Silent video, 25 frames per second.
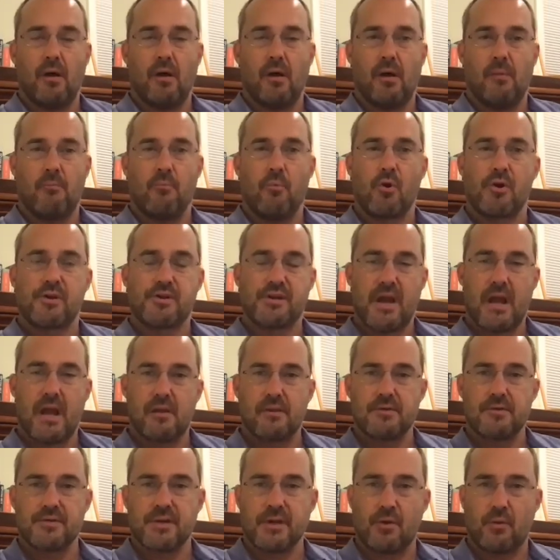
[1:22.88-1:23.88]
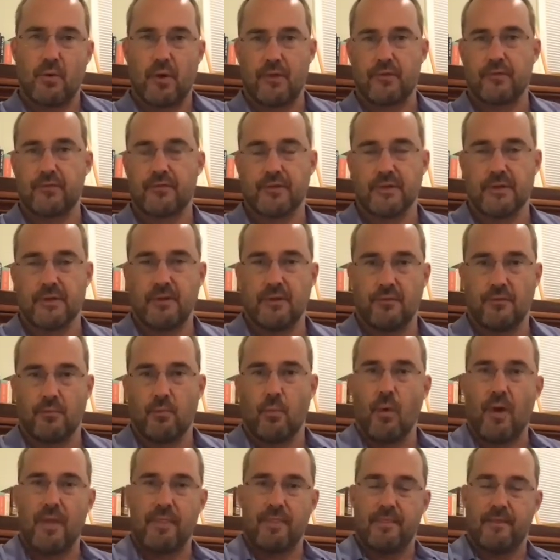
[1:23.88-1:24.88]
more challenging question is
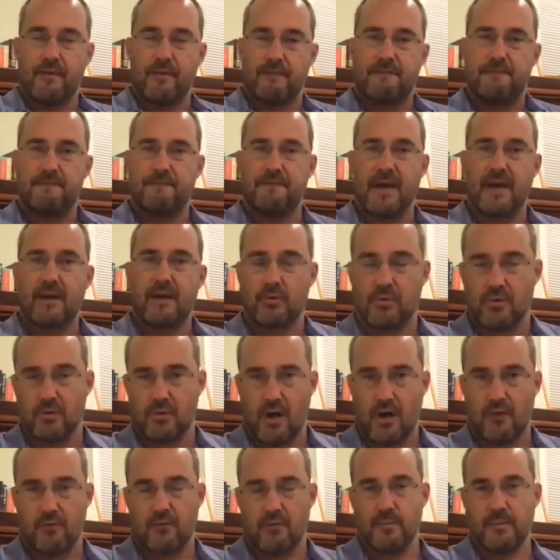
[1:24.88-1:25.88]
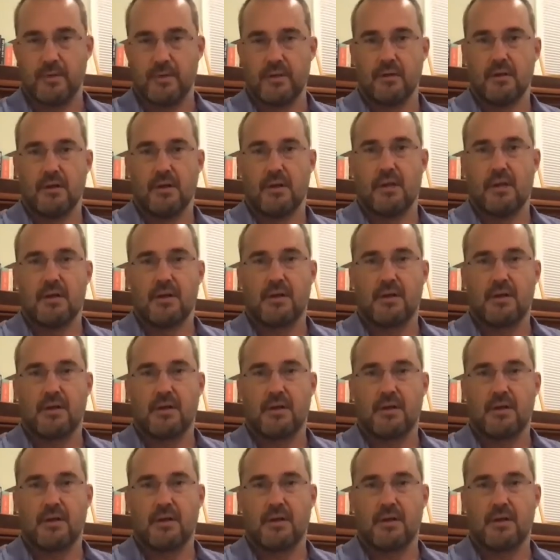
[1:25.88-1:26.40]
what the federal government